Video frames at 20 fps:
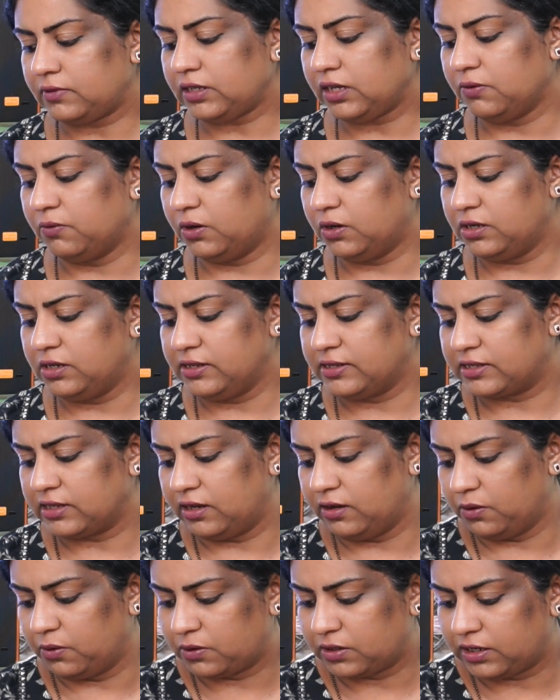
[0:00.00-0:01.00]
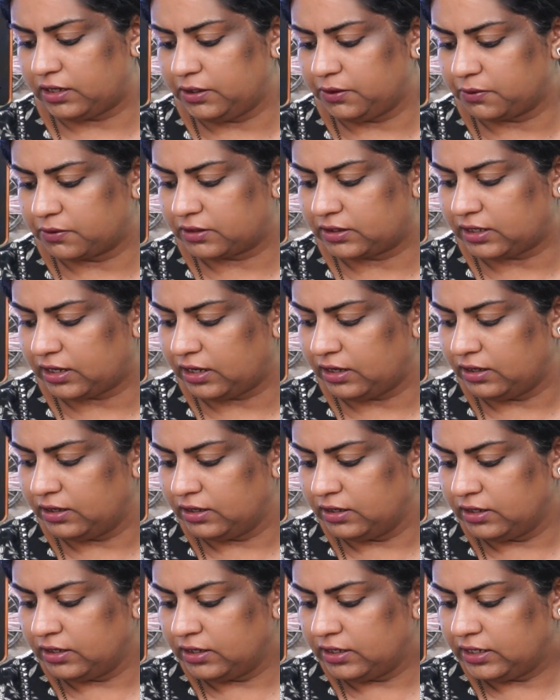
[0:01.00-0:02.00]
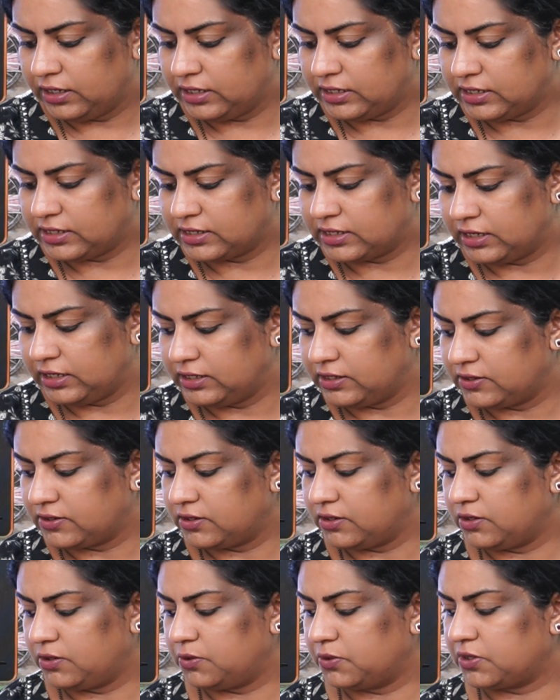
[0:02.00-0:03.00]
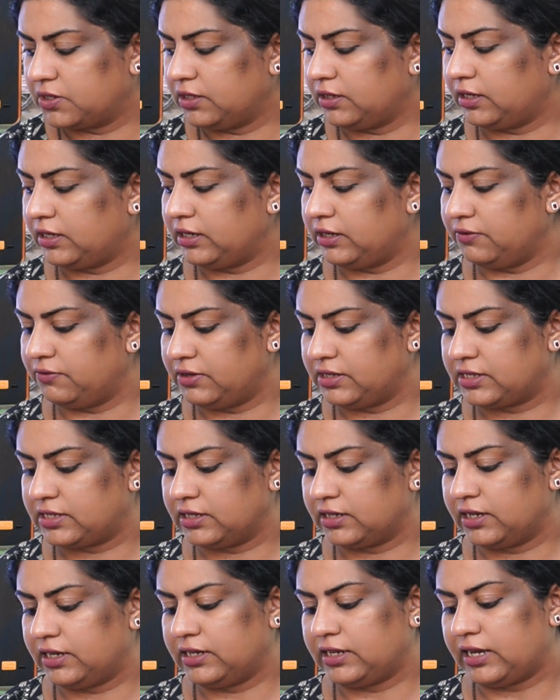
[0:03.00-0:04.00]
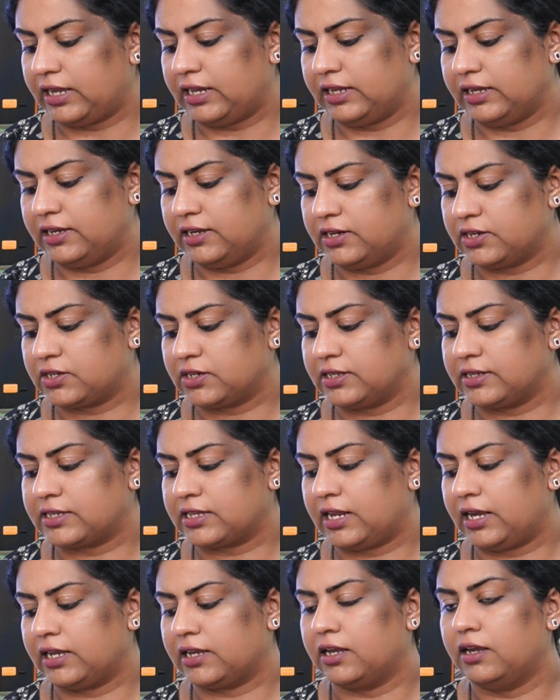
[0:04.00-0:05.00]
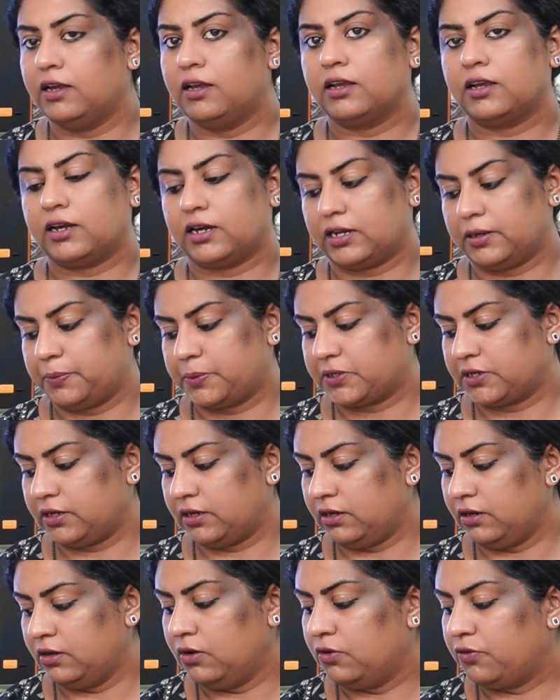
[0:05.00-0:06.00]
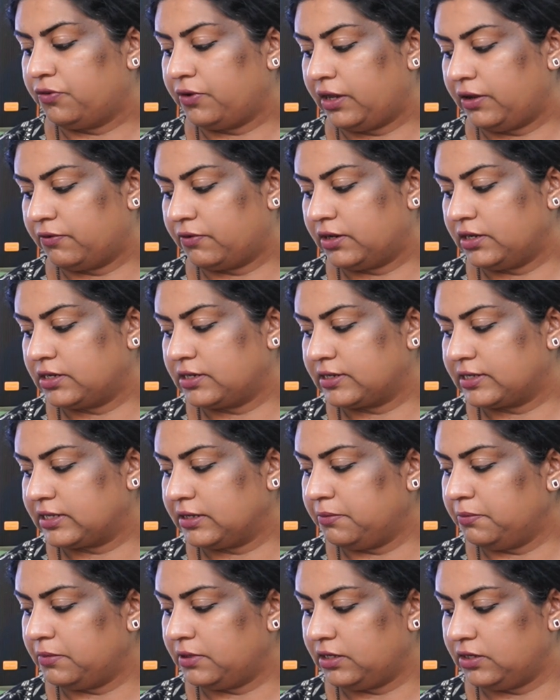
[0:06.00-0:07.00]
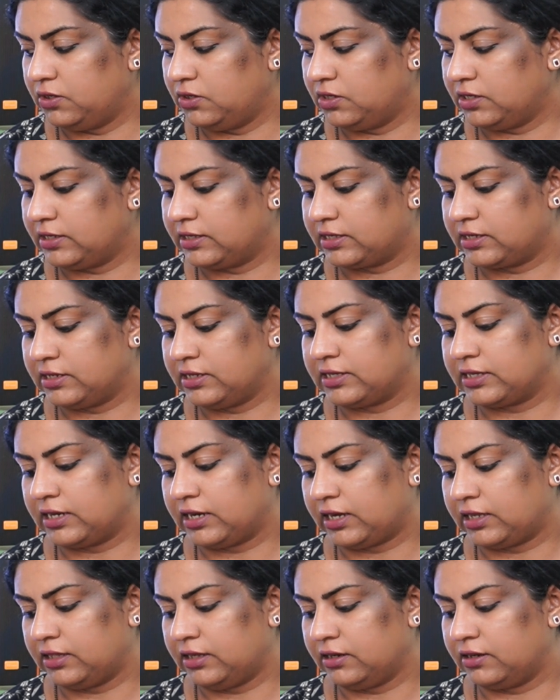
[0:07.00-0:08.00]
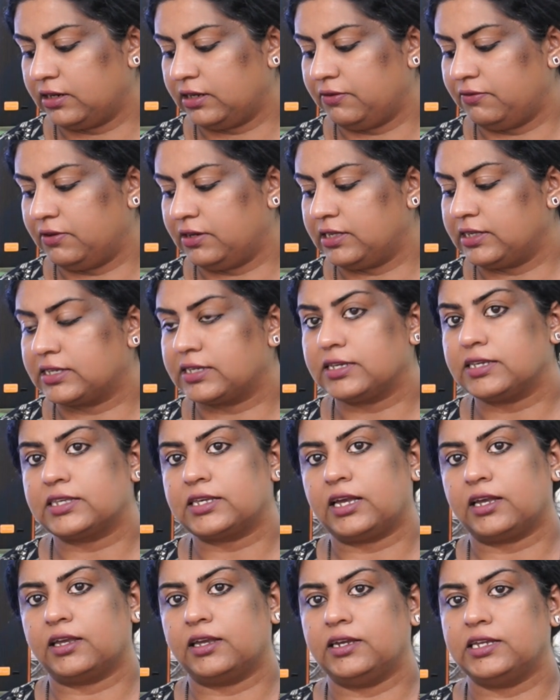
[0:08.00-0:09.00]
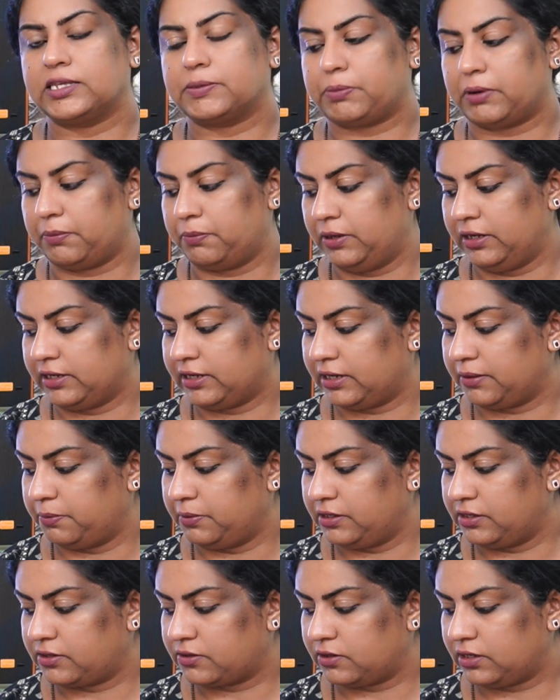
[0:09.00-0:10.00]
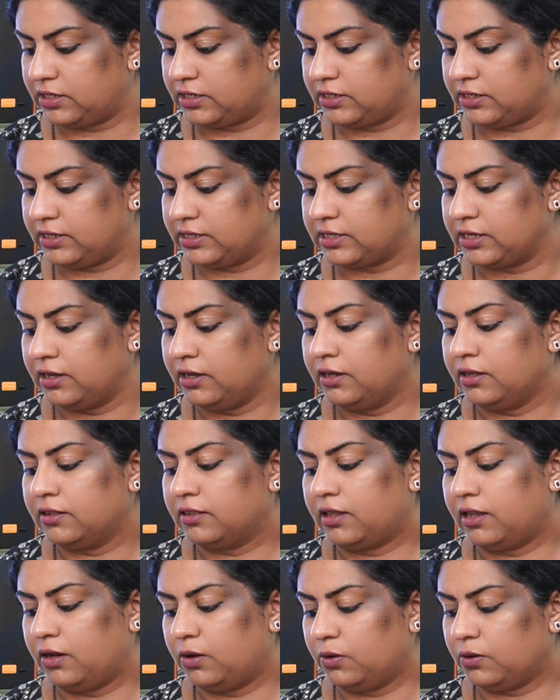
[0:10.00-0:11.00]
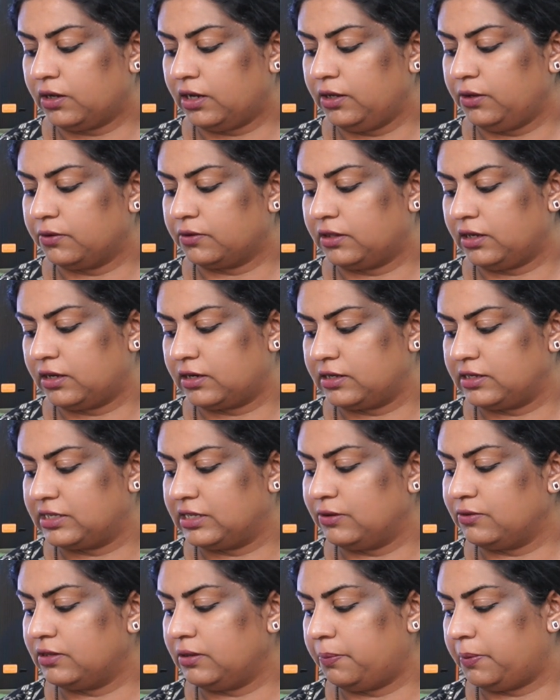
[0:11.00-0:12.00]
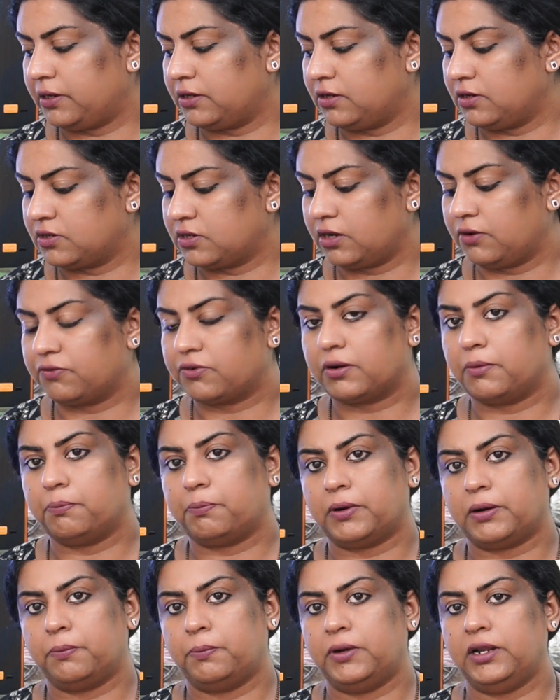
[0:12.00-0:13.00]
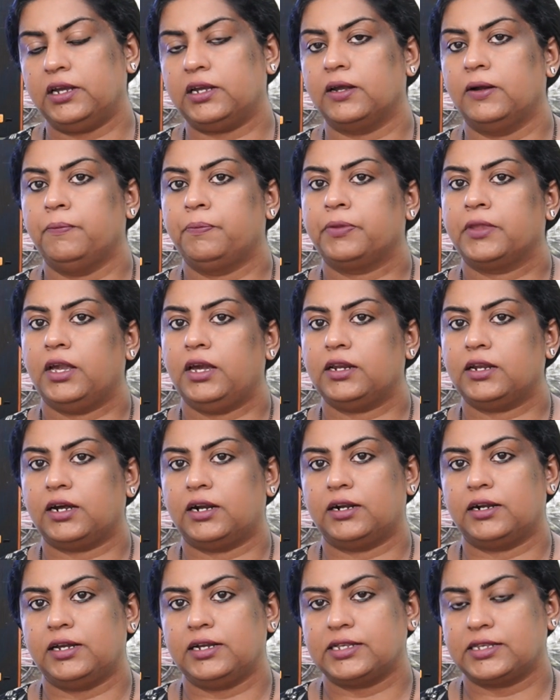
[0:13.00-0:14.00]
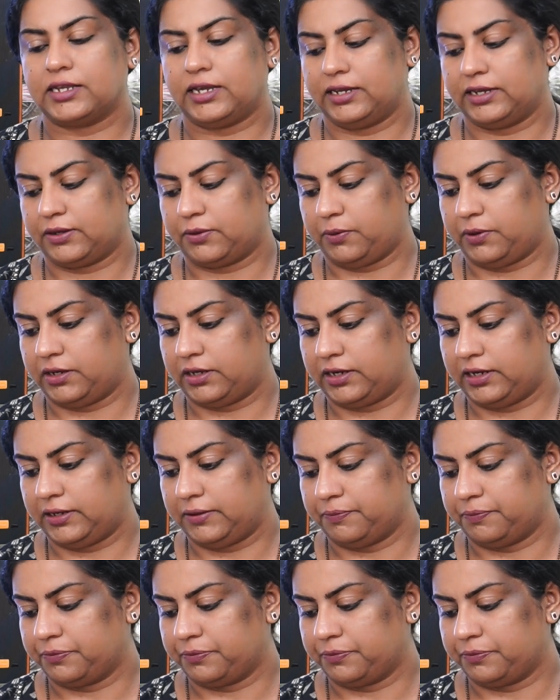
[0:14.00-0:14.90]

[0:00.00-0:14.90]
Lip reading: What is Lokayukta? It is an institution that investigates allegations like corruption, favoritism, injustice and other grievances against public administrators. The Lokayukta receives the petition from public and conducts enquiry.